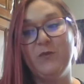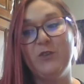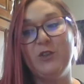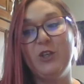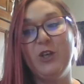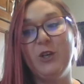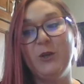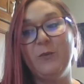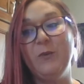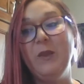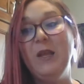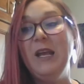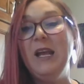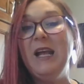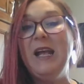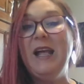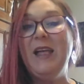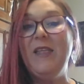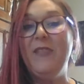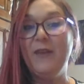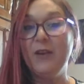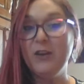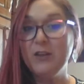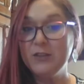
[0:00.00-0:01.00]
So
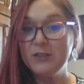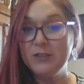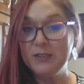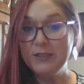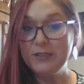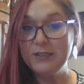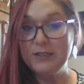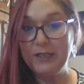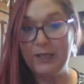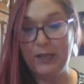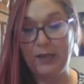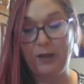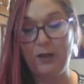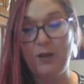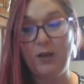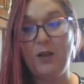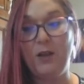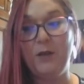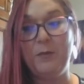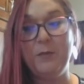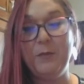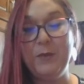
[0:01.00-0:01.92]
there's this thing called